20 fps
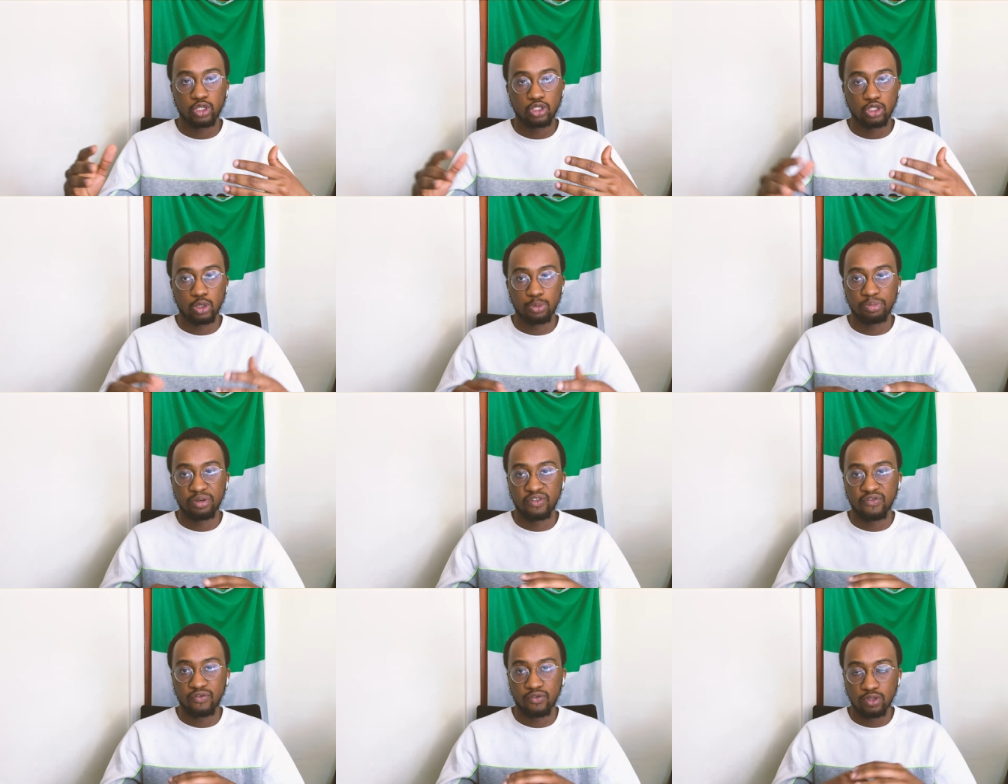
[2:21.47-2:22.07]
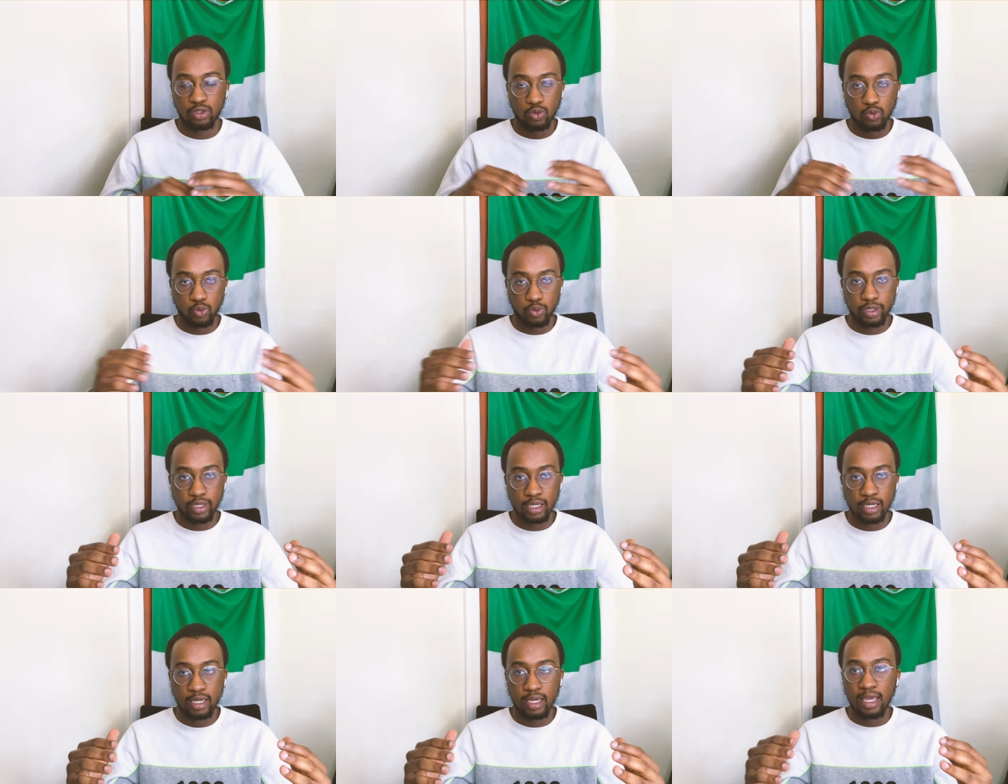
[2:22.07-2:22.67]
the topic for the
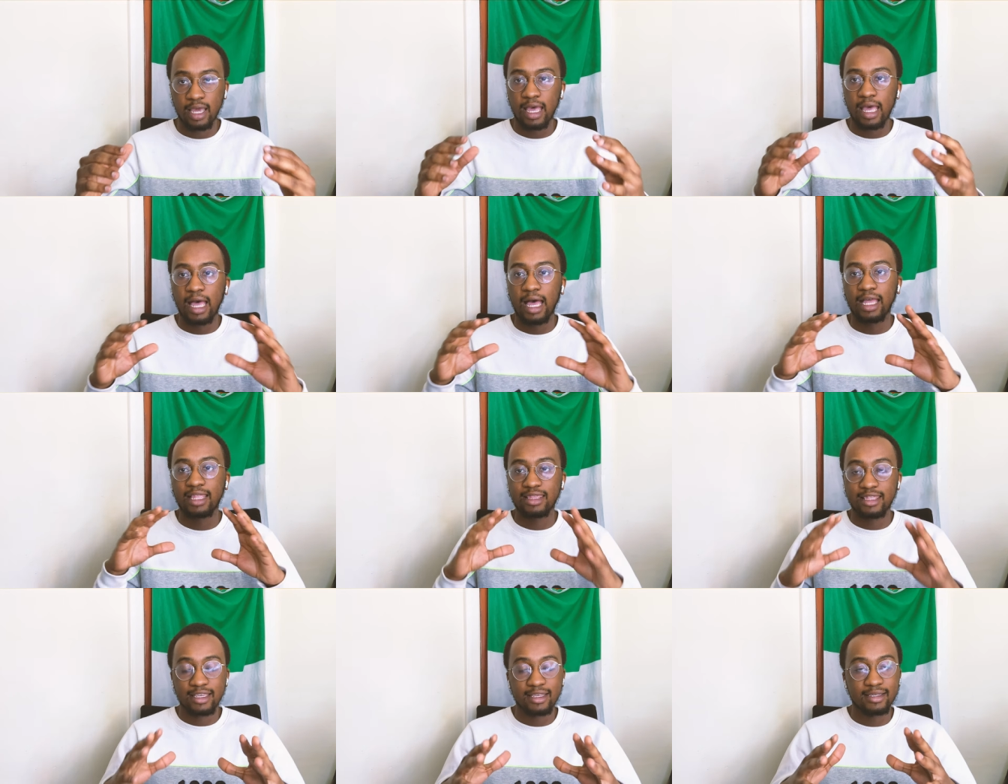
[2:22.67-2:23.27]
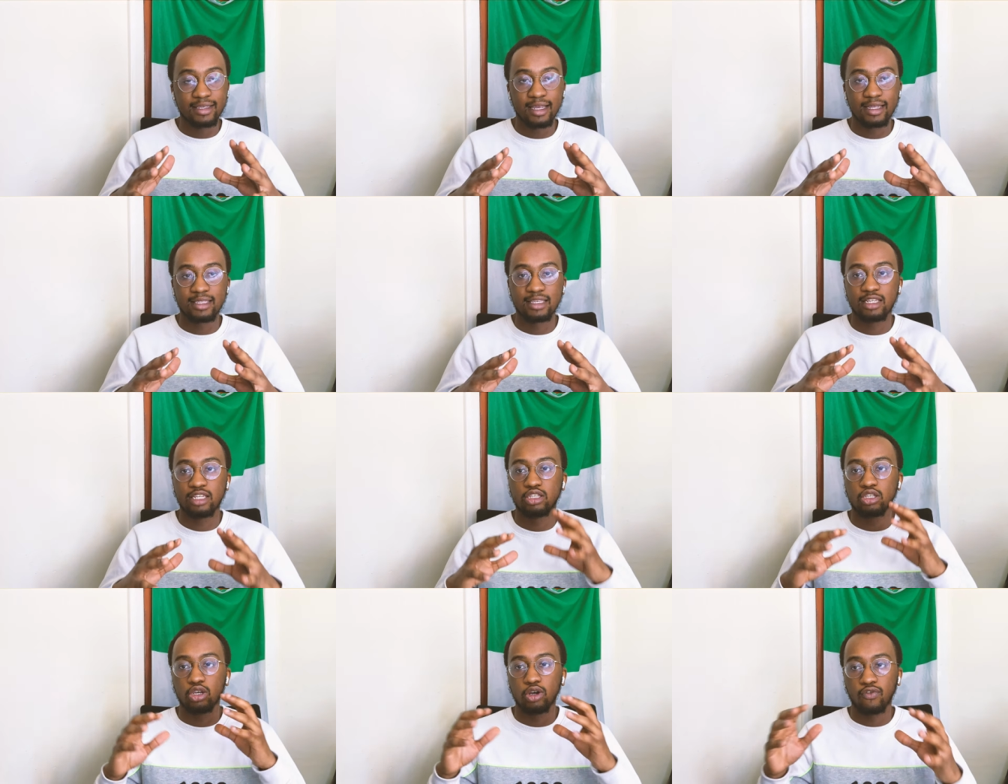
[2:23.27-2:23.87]
week, and this
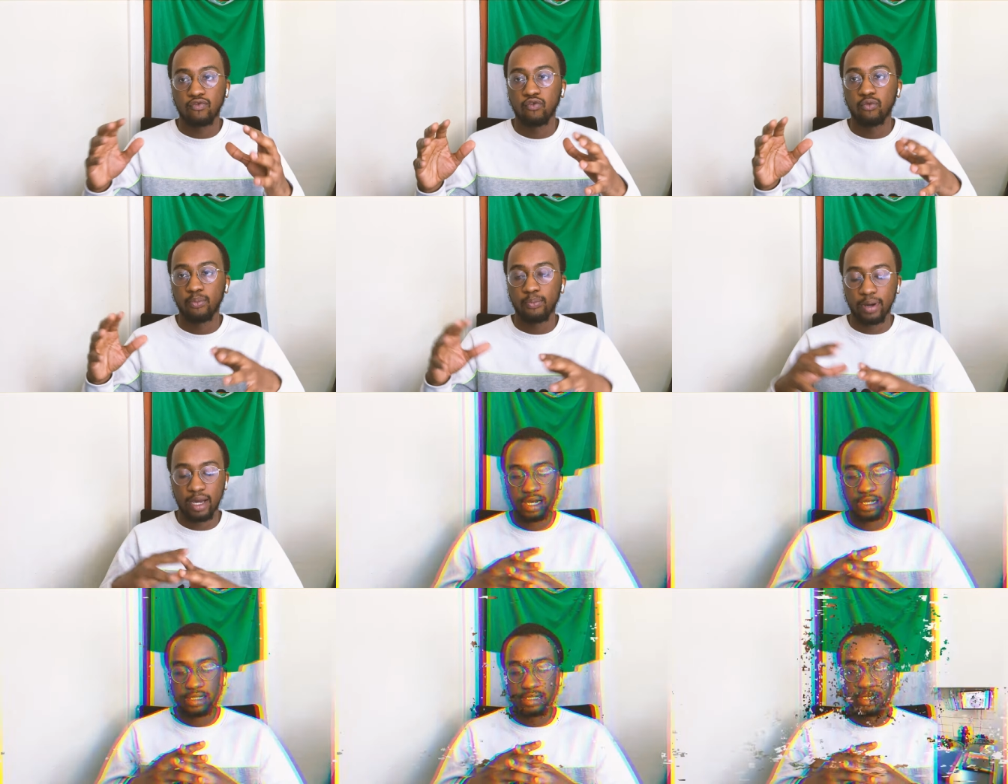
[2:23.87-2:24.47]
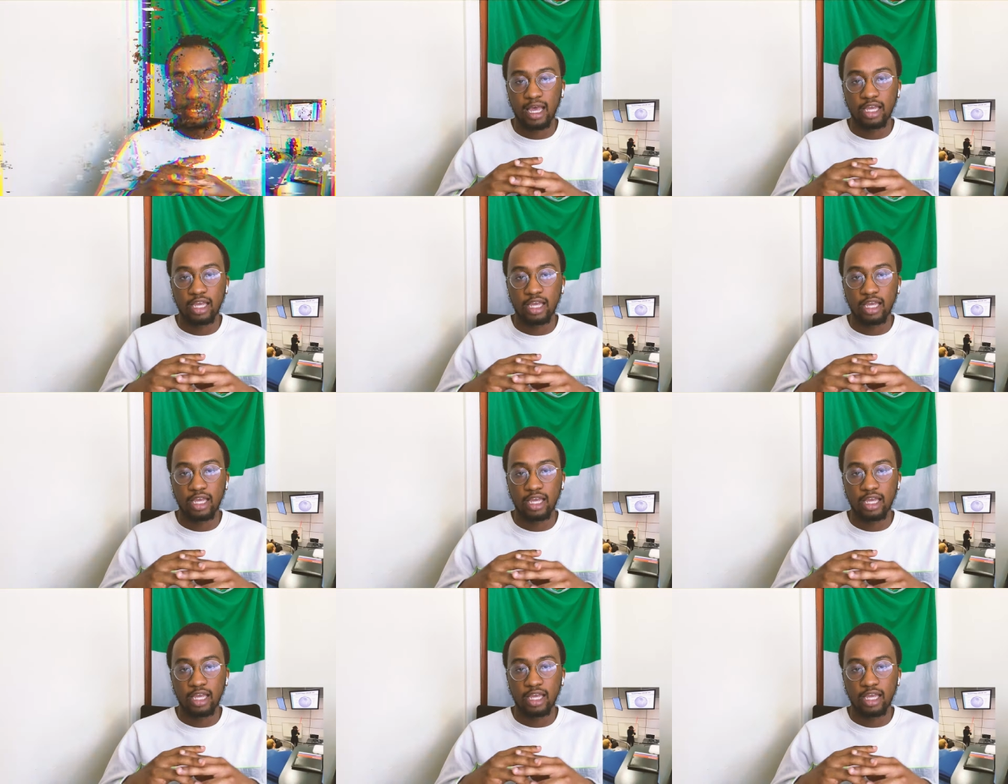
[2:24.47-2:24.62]
setting is often packed.